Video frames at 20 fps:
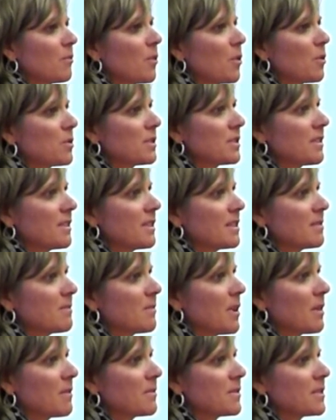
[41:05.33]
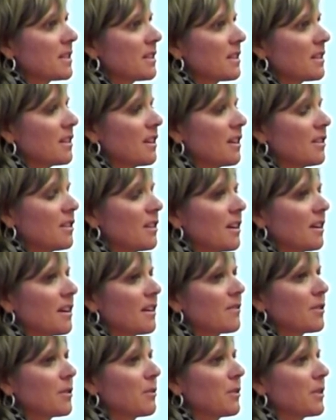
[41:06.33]
Most of these moms and
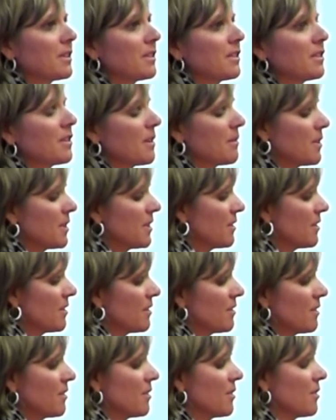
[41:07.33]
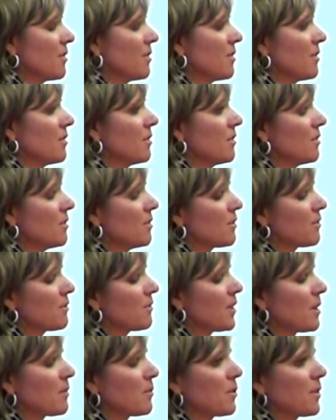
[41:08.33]
everyone, I mean, you are
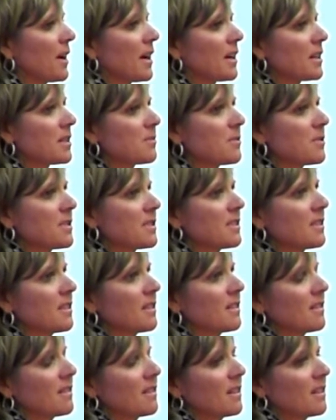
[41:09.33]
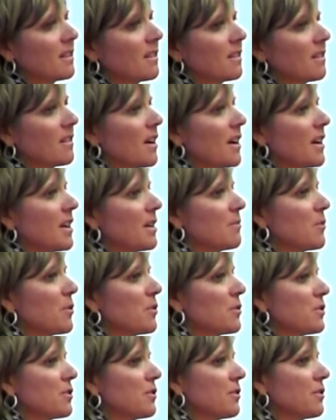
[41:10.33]
far more experts than I am,
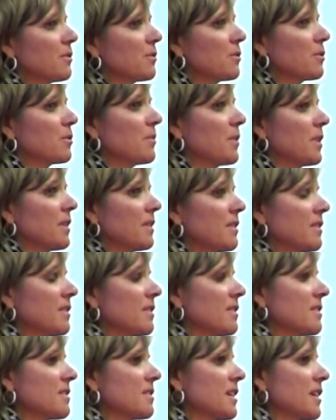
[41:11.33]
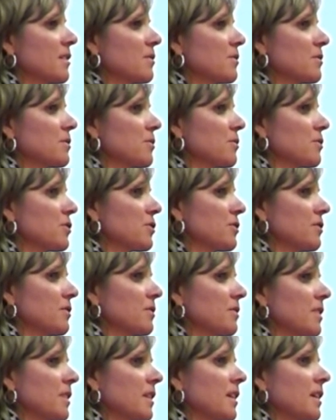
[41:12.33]
most of you in the room, on the
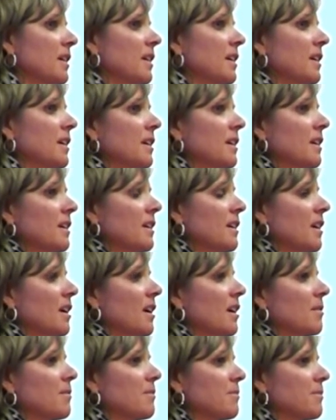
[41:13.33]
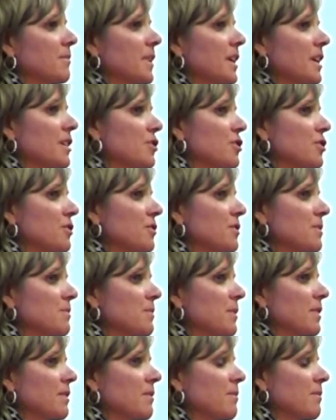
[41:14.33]
psychosocial issues,
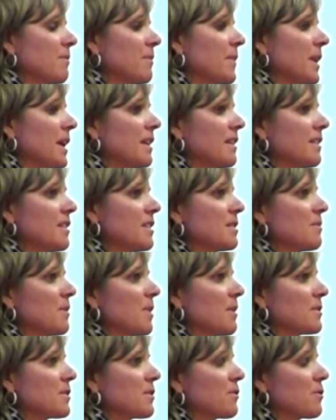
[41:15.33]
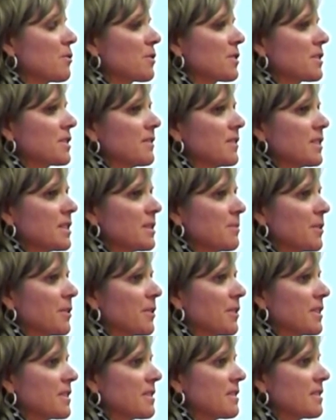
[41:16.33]
but many of these moms, of course, have
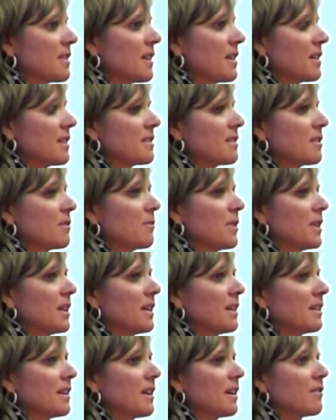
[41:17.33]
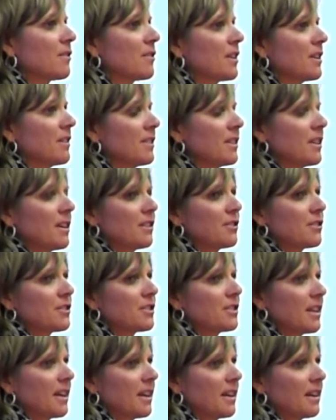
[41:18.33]
experienced things that we can never even
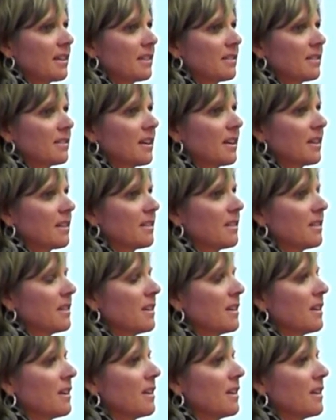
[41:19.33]
understand. And,